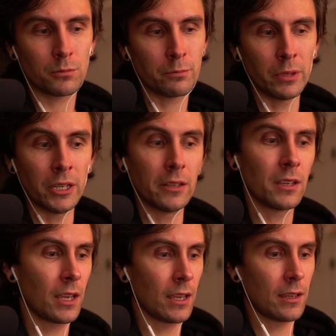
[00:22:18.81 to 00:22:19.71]
but
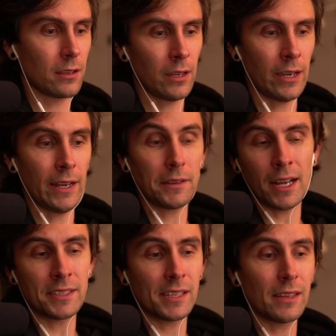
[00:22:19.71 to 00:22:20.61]

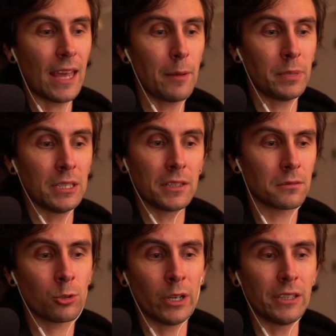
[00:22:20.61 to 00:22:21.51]
I see that being
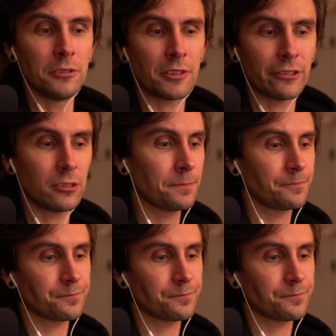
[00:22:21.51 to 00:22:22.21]
quite useful.